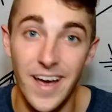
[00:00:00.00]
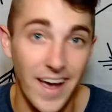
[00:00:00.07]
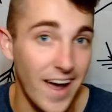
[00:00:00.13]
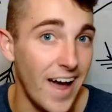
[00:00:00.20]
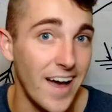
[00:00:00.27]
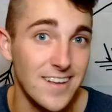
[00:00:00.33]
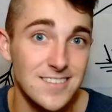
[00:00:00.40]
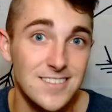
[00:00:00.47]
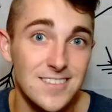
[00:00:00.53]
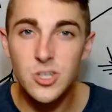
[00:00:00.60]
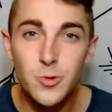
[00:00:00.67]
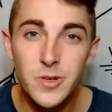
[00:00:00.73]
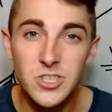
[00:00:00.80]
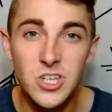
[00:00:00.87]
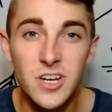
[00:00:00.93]
has.
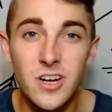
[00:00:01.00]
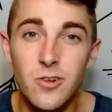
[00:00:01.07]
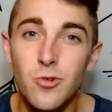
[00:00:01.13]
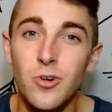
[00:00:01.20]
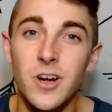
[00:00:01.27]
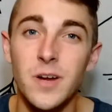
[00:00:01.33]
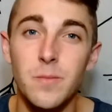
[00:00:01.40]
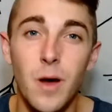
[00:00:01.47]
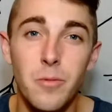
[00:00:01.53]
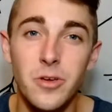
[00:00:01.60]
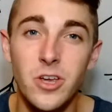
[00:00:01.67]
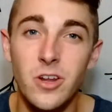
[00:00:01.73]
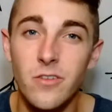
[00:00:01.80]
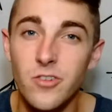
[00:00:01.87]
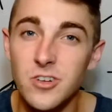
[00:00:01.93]
Tuition at Oregon
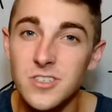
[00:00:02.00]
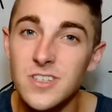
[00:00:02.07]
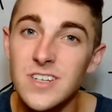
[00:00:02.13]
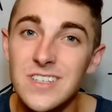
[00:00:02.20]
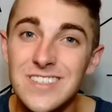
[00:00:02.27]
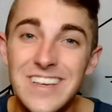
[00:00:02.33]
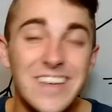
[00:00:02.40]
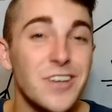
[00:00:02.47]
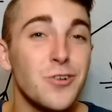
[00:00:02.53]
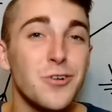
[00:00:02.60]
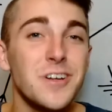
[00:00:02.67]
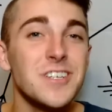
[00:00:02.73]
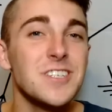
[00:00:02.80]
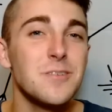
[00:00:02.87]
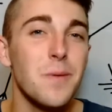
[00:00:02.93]
Public Universities
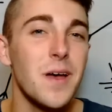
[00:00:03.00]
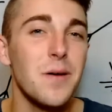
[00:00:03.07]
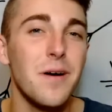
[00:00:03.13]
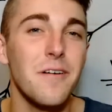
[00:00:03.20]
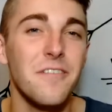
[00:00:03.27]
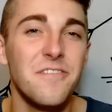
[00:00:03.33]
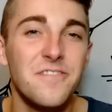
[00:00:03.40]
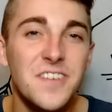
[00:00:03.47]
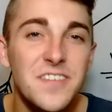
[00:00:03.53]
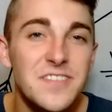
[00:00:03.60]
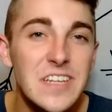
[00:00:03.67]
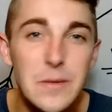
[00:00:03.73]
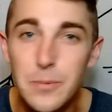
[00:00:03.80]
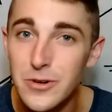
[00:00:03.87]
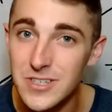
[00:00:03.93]
increased by about
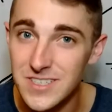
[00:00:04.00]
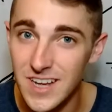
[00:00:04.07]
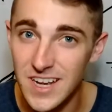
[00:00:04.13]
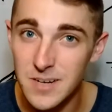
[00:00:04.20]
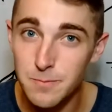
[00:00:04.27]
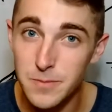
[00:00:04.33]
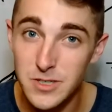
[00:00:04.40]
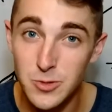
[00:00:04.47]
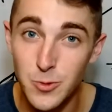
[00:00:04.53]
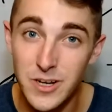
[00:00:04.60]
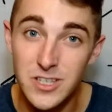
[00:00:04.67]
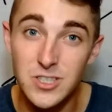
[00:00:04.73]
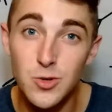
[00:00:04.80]
50% between